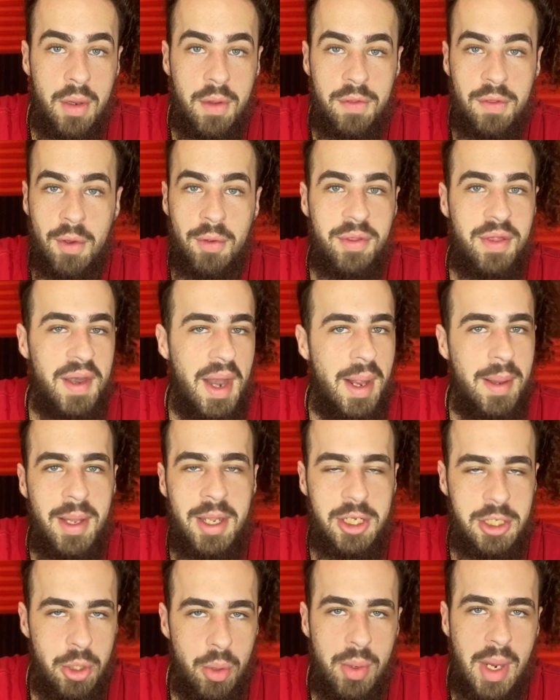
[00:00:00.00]
So it's not
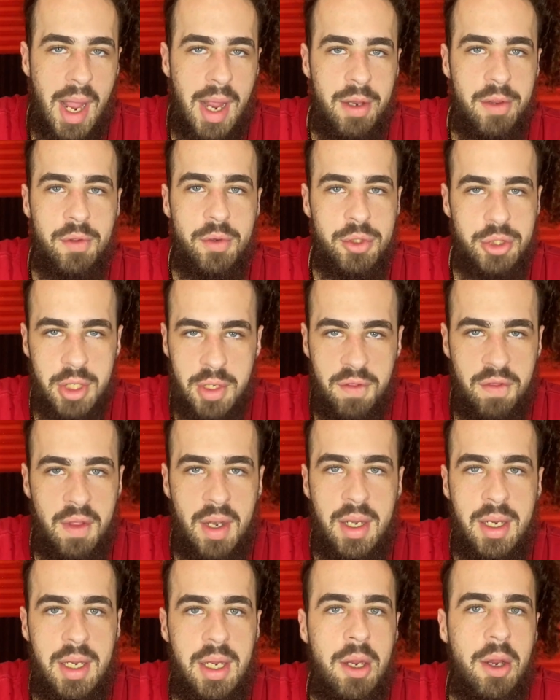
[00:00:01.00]
like you guys are just
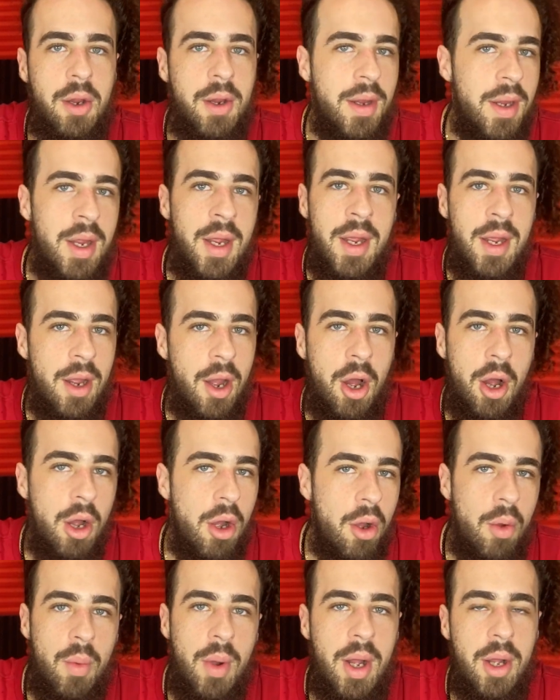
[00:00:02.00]
sitting here,
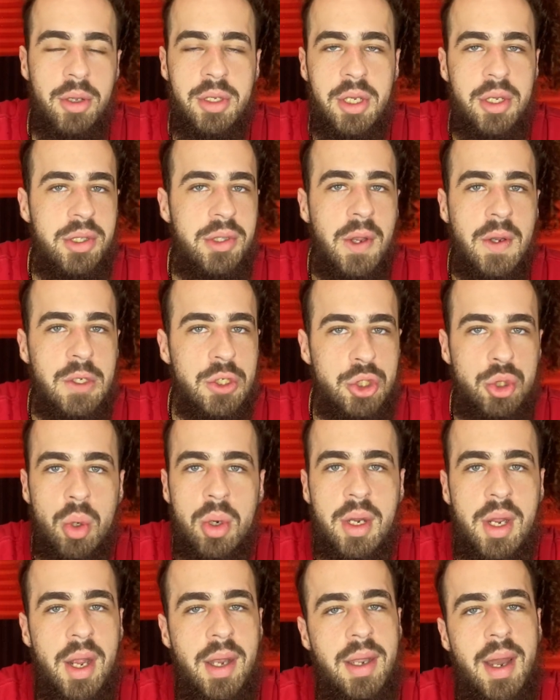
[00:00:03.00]
oh, well, you took a
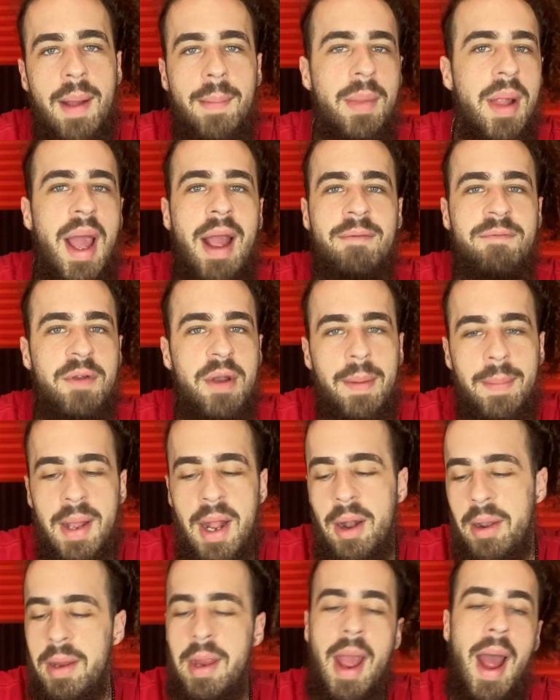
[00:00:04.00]
shortcut and I'm laughing
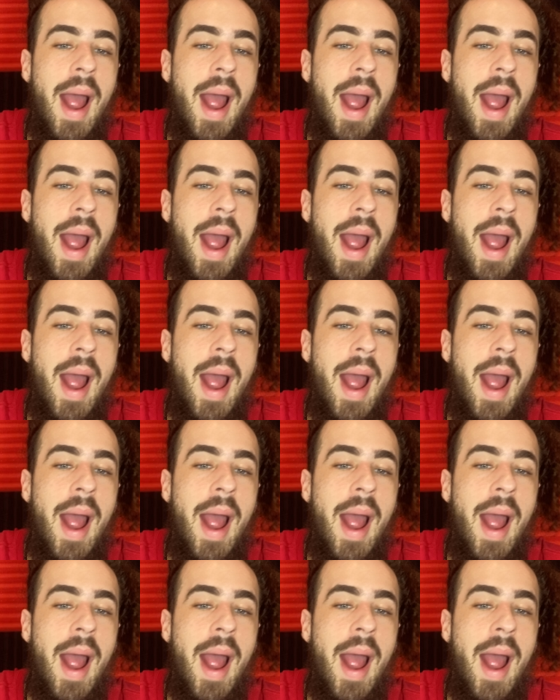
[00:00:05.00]
about it.